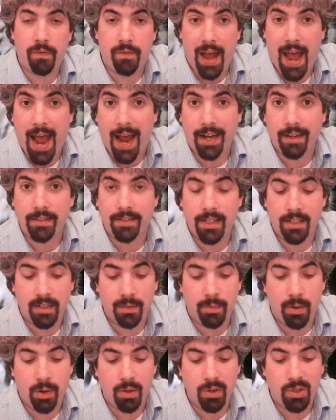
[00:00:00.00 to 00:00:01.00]
facts
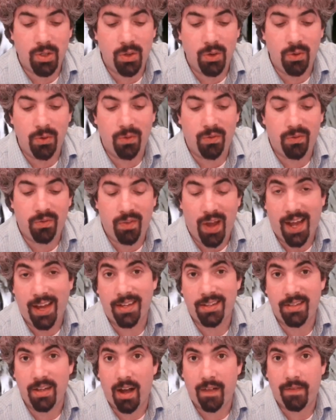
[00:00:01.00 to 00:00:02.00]
as opposed to fake
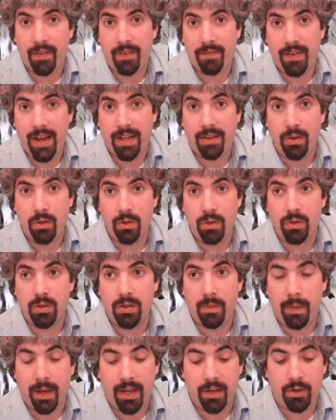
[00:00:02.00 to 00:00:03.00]
stuff. And fake news
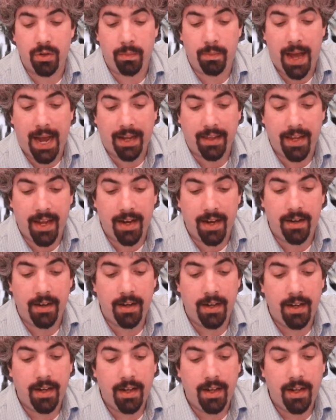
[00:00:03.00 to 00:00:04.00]
was a big issue back then
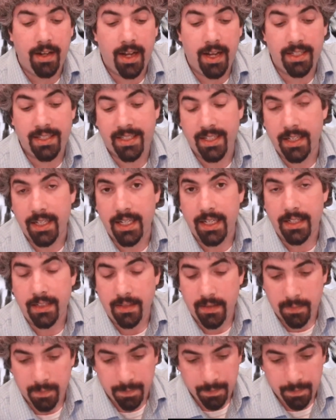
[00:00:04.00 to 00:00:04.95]
and still is.